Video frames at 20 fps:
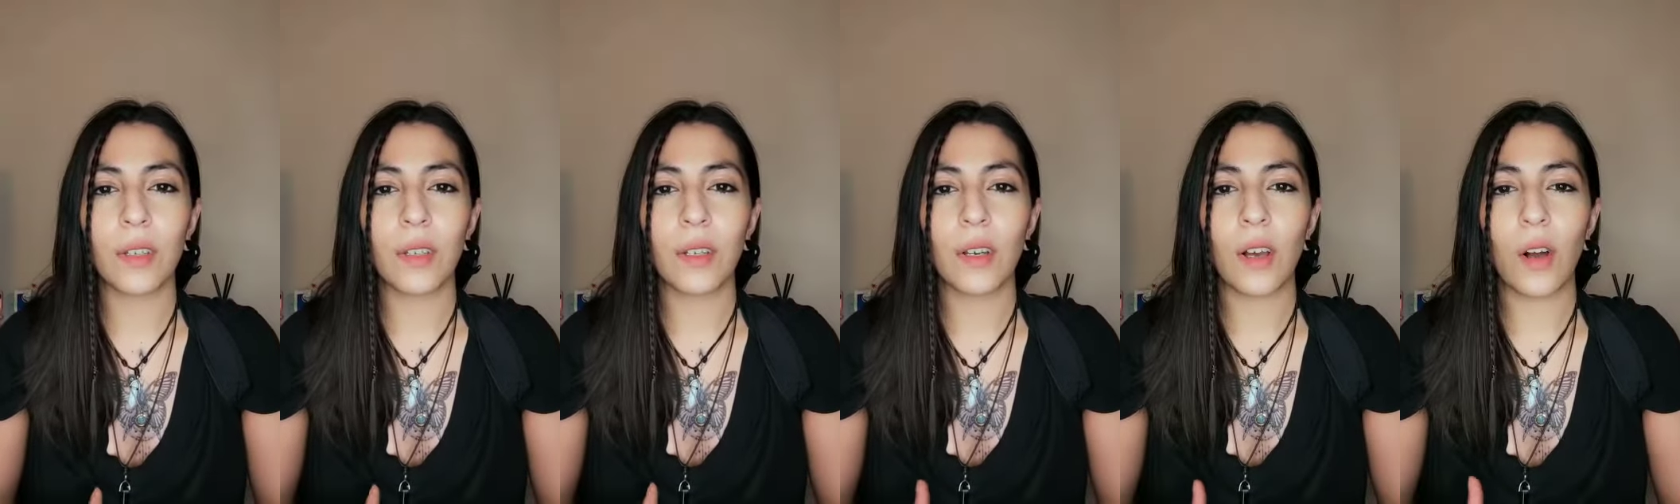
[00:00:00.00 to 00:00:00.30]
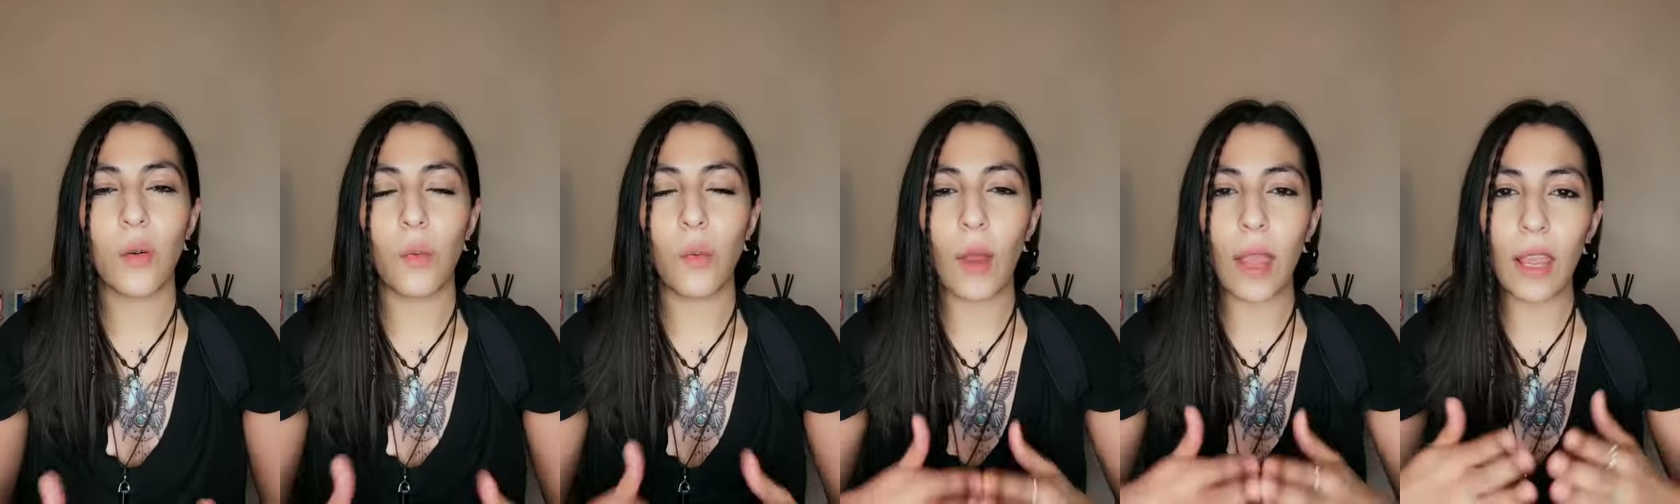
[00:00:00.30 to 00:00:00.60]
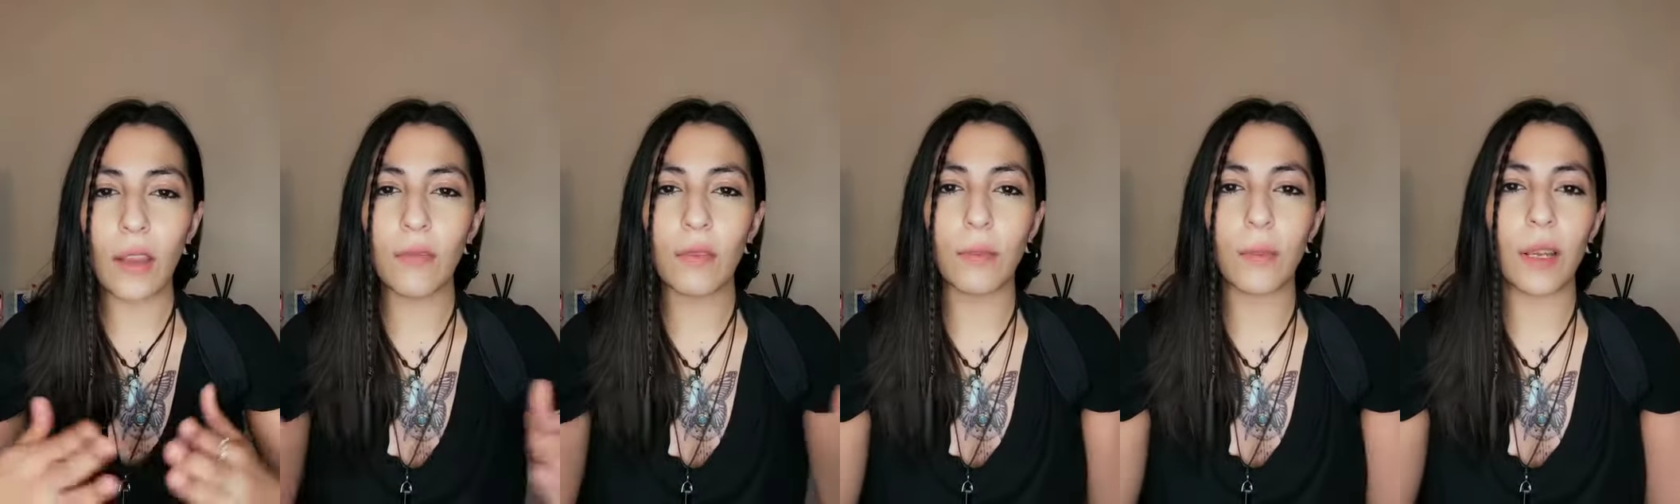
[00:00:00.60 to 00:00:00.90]

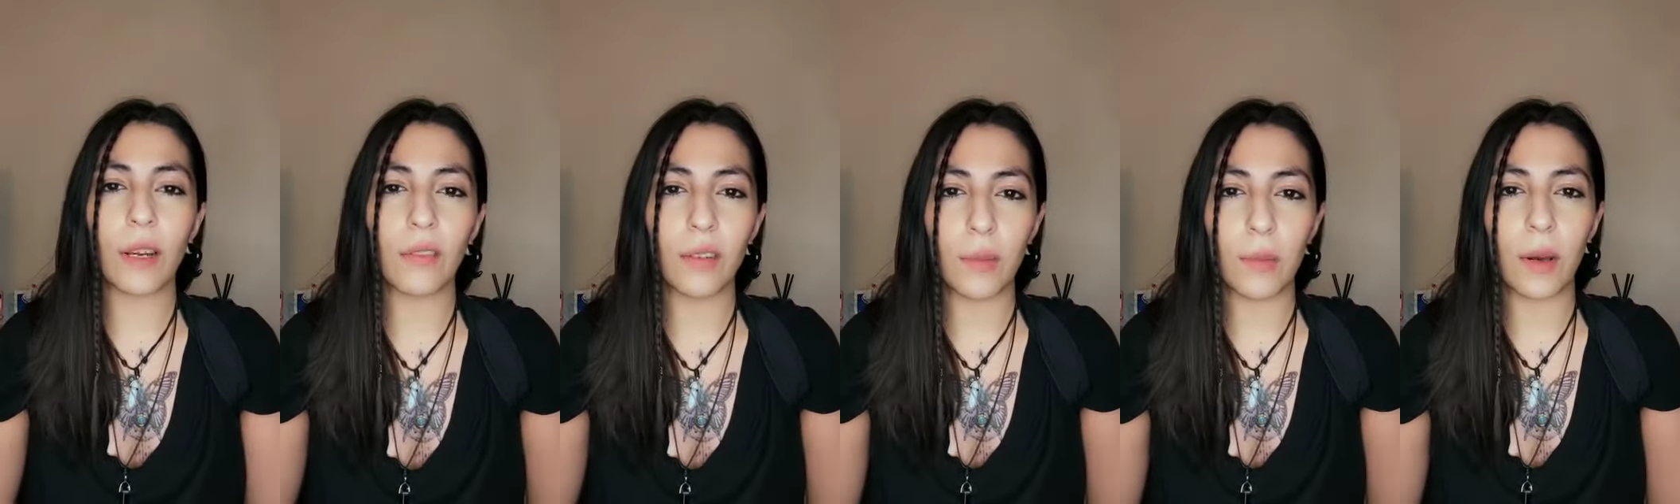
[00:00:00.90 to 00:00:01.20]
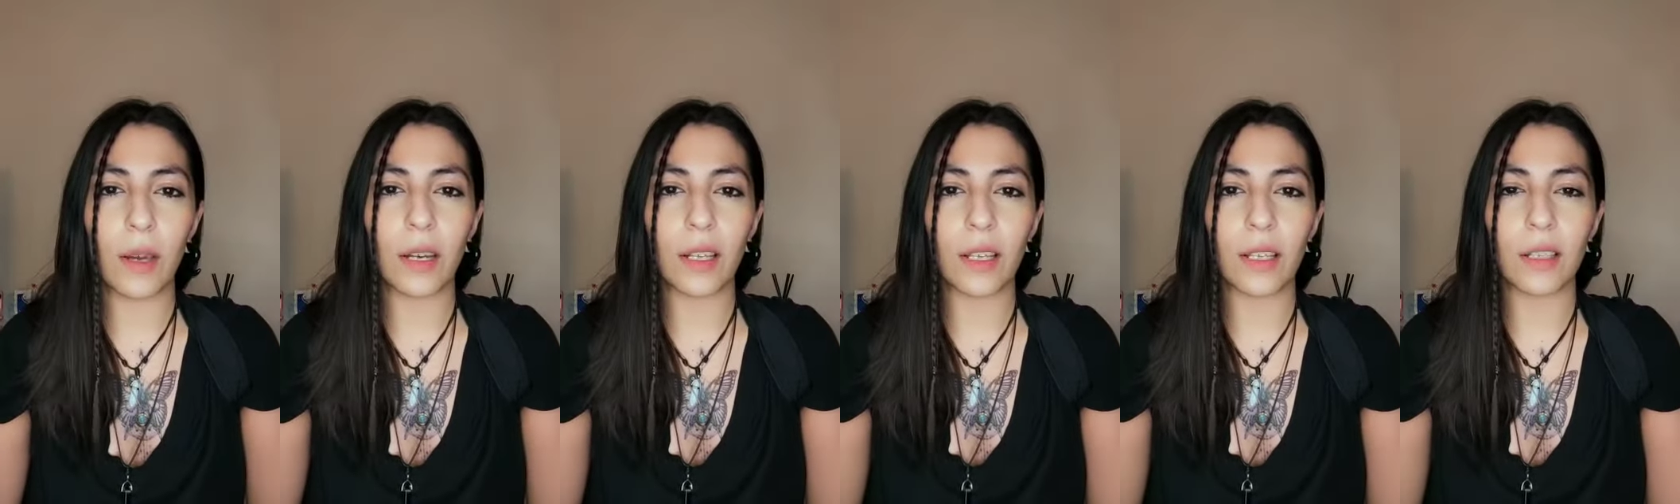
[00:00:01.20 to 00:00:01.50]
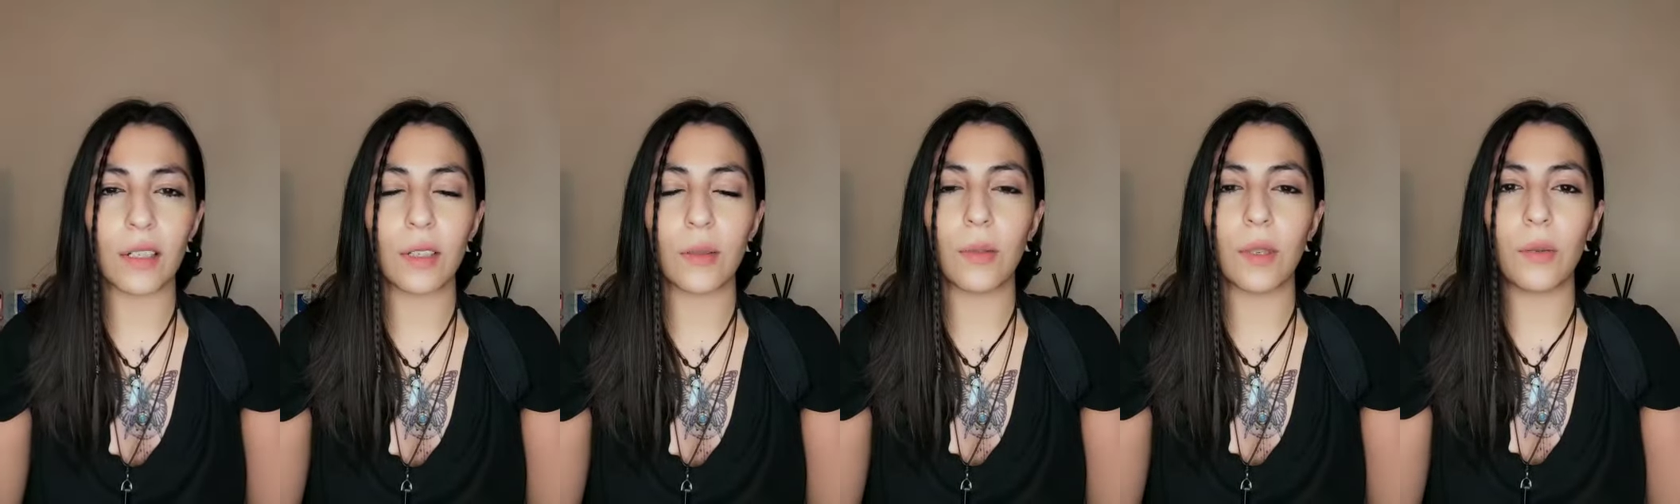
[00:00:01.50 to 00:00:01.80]
away from everybody
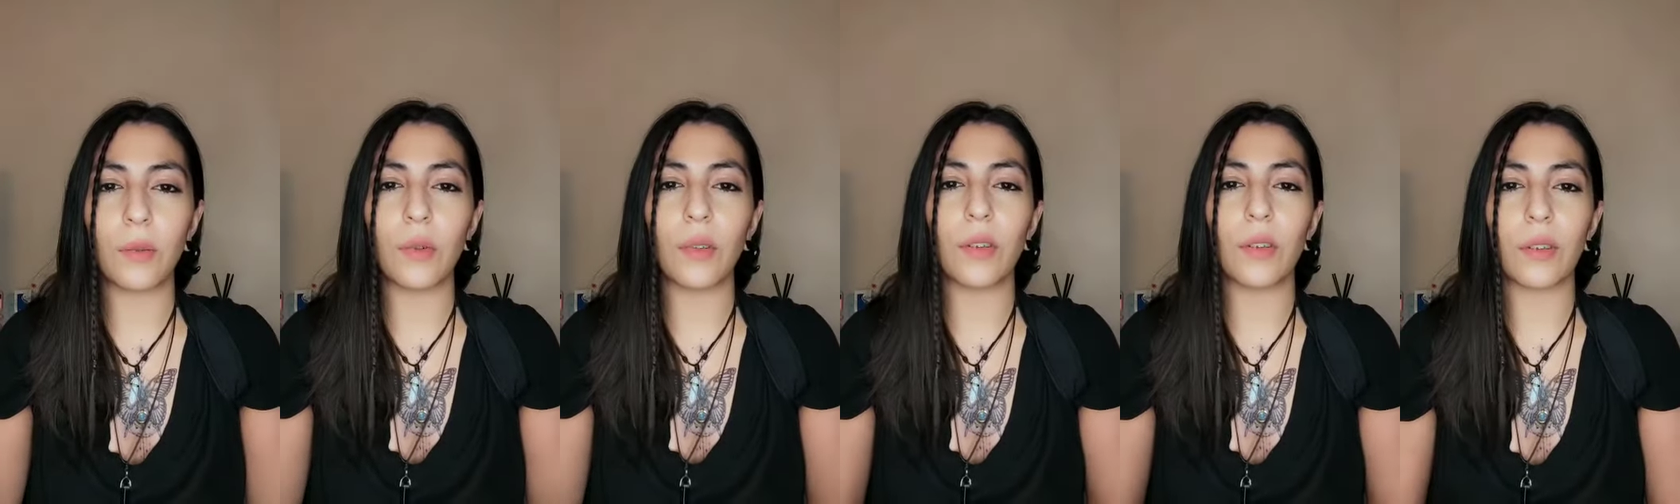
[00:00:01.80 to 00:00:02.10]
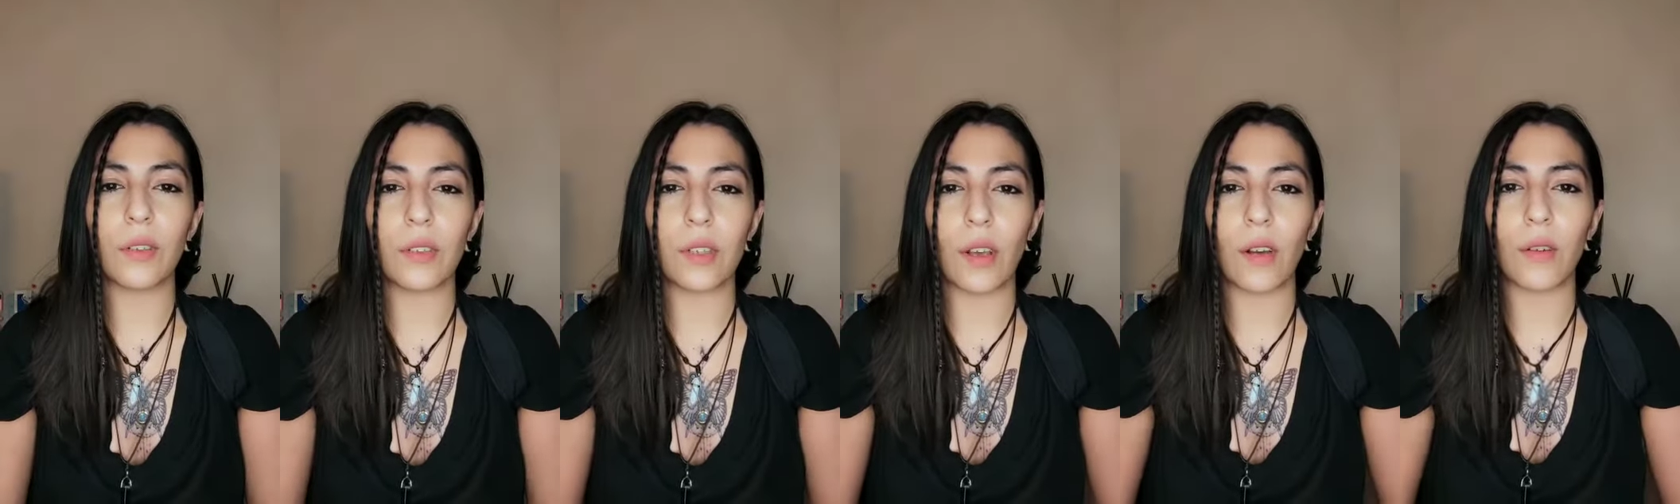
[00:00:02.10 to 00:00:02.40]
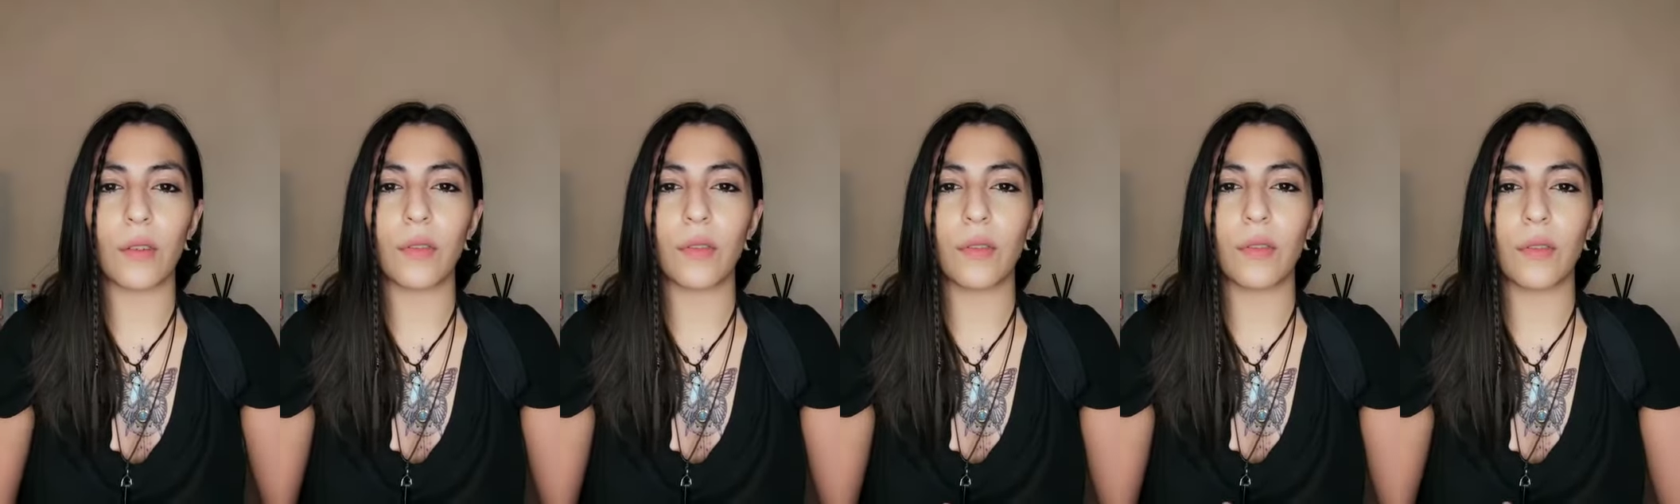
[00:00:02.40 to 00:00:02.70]
to be with
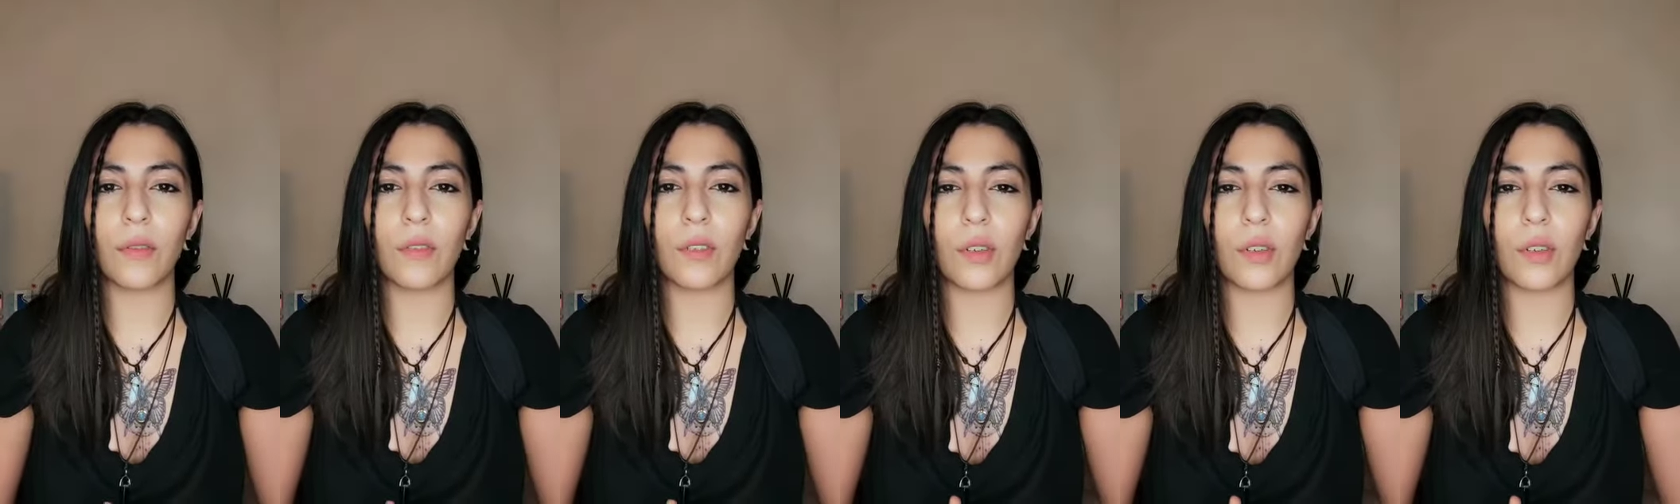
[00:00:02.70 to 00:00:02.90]
yourself